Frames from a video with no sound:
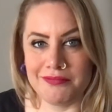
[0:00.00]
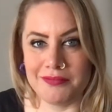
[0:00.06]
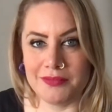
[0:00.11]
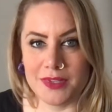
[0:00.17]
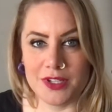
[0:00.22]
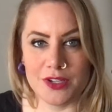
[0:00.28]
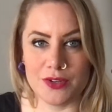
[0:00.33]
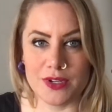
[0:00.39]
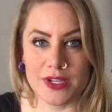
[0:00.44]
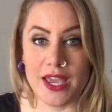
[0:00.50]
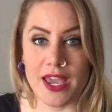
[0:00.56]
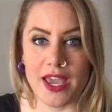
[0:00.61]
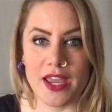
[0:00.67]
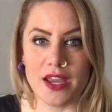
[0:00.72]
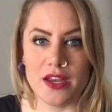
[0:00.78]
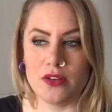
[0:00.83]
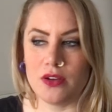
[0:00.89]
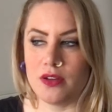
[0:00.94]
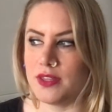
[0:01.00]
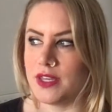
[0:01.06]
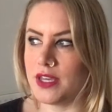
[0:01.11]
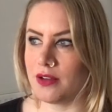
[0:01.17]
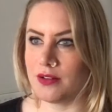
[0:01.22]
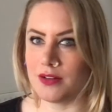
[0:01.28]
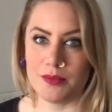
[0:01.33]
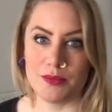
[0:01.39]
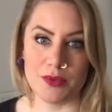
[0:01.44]
create or the
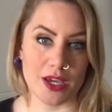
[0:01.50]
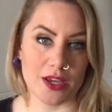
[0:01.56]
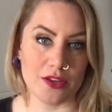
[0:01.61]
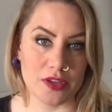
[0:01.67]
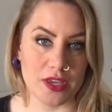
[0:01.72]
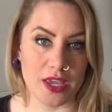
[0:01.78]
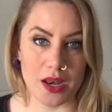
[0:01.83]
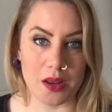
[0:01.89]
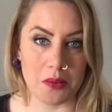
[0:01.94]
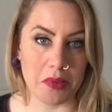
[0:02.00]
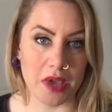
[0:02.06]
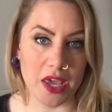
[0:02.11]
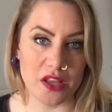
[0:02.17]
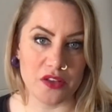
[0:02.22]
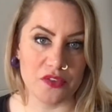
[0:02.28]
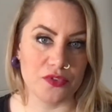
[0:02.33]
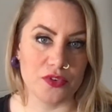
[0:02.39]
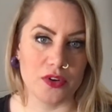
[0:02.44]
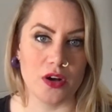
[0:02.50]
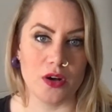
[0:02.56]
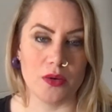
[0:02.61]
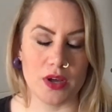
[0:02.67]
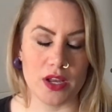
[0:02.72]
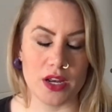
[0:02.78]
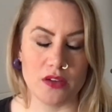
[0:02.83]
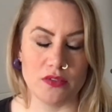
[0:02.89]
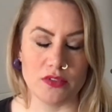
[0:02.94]
outcome you're actually getting paid for or
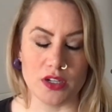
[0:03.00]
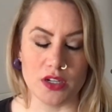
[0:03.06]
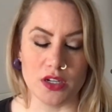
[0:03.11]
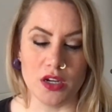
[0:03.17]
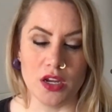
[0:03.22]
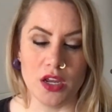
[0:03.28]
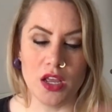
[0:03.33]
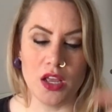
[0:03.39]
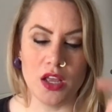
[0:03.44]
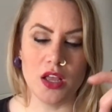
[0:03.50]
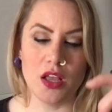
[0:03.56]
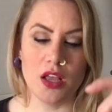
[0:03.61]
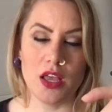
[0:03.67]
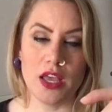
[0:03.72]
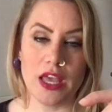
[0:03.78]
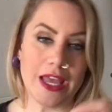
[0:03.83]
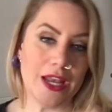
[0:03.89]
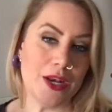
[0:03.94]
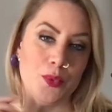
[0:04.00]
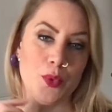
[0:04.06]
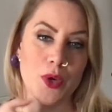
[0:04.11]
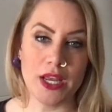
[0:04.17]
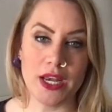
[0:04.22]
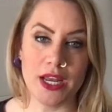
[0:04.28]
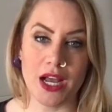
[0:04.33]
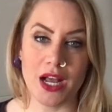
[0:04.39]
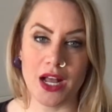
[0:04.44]
whatever. And
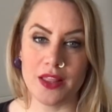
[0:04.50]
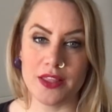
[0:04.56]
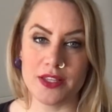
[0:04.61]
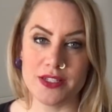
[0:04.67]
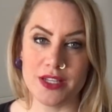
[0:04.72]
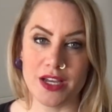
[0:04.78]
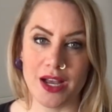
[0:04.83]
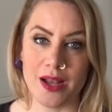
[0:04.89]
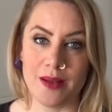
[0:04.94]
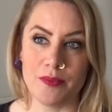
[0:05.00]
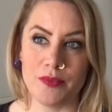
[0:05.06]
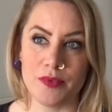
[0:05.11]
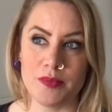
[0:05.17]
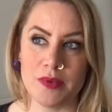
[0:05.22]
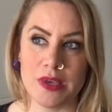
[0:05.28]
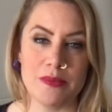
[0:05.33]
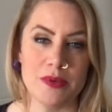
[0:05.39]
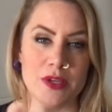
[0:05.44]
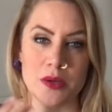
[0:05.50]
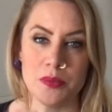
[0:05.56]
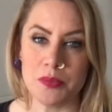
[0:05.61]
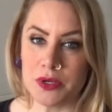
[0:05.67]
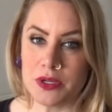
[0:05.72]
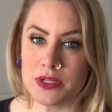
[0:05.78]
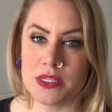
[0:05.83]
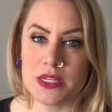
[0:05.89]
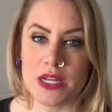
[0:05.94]
when are the times maybe your
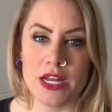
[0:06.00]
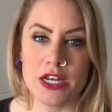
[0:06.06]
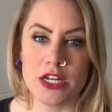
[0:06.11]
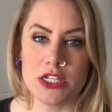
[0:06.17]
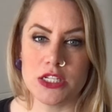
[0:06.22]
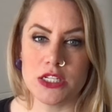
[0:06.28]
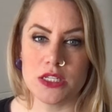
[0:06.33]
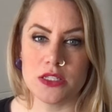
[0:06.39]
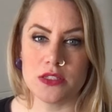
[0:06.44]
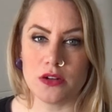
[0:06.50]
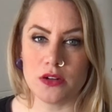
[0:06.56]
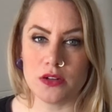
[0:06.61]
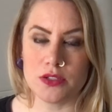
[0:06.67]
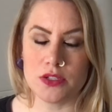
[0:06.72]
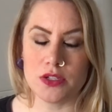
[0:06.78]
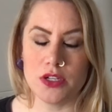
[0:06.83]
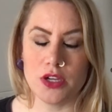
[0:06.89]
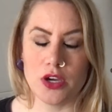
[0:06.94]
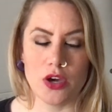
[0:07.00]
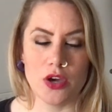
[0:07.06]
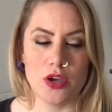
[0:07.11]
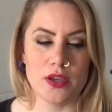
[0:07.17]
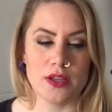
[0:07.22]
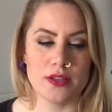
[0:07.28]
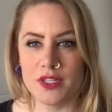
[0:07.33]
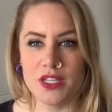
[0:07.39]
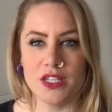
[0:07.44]
personal energy is also low,
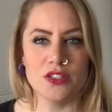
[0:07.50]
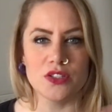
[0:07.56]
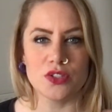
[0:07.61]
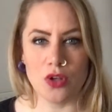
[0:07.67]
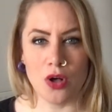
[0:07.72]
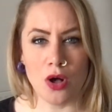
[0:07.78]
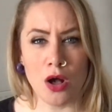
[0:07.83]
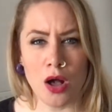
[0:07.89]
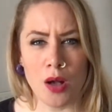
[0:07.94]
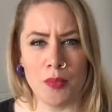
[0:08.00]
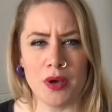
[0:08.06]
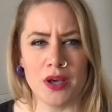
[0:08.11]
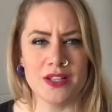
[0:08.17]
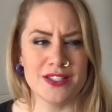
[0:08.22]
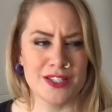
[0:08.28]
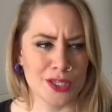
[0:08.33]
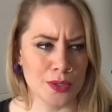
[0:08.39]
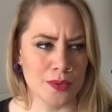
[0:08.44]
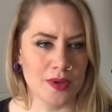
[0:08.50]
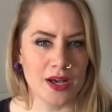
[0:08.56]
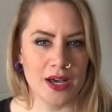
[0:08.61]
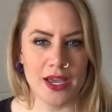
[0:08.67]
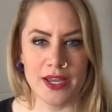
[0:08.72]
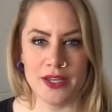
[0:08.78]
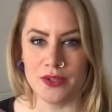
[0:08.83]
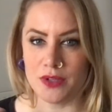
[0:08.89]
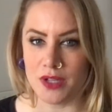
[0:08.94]
it's calmer, it's
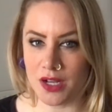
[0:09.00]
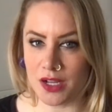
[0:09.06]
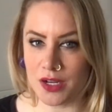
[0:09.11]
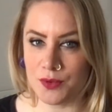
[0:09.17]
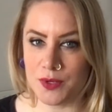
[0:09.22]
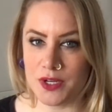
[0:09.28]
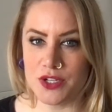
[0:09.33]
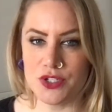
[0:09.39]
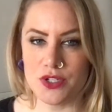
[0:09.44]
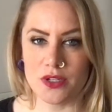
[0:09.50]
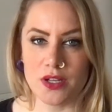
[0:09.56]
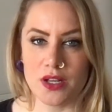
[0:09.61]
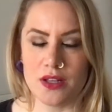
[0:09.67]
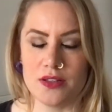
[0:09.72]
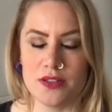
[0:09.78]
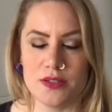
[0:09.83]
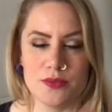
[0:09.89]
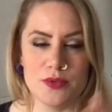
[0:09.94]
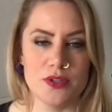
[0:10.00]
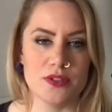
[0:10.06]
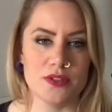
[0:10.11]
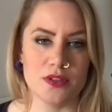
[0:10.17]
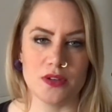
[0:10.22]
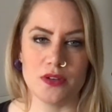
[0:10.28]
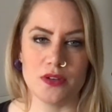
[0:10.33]
quiet, you can't reach your customers, no